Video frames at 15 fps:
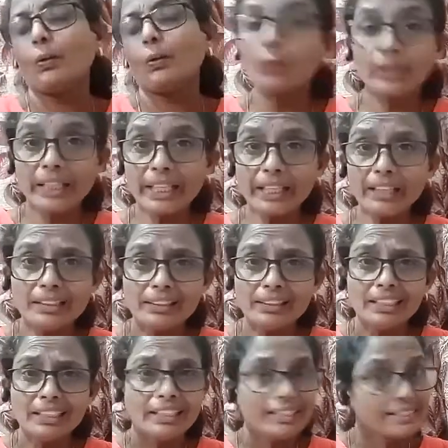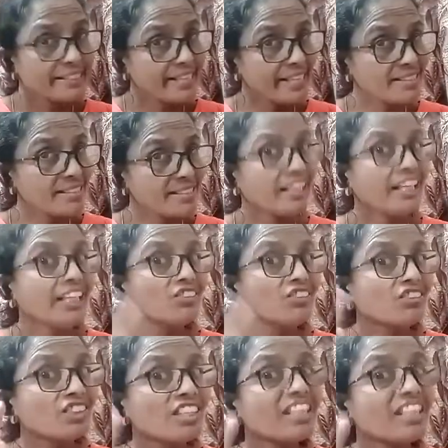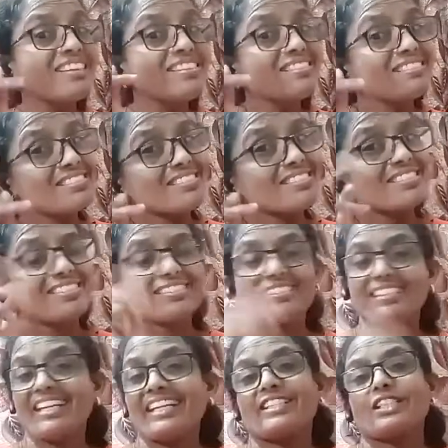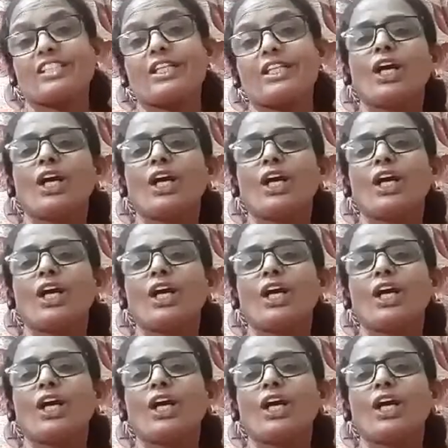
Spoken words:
Okay, yes, in three states.